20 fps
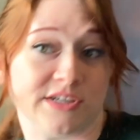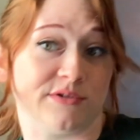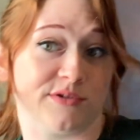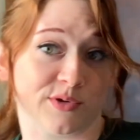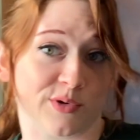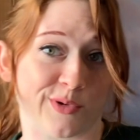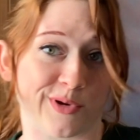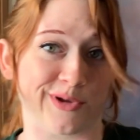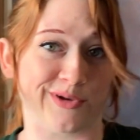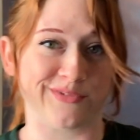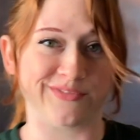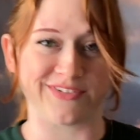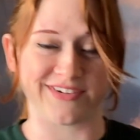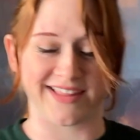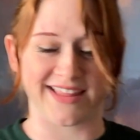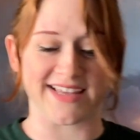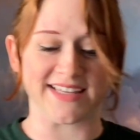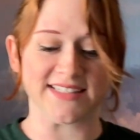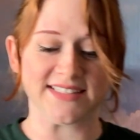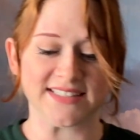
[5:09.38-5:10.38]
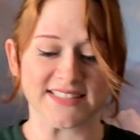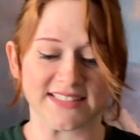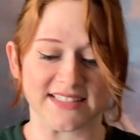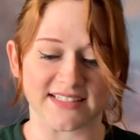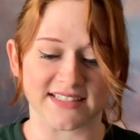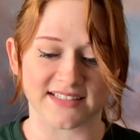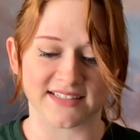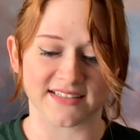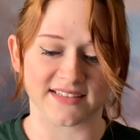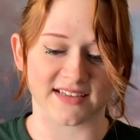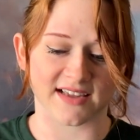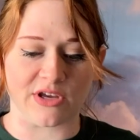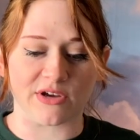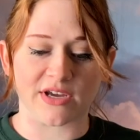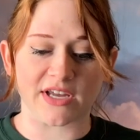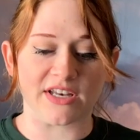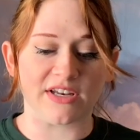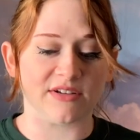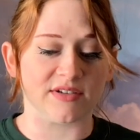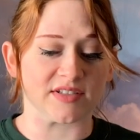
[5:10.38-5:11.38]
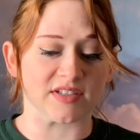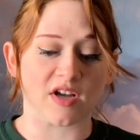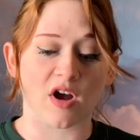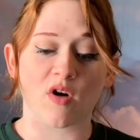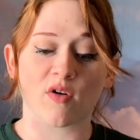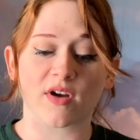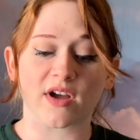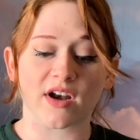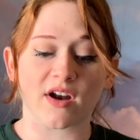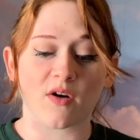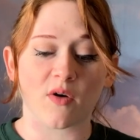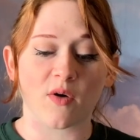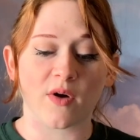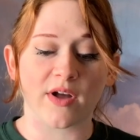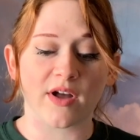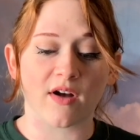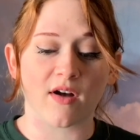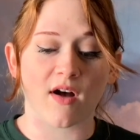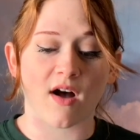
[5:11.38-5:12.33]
use oil for this. You can use coconut oil,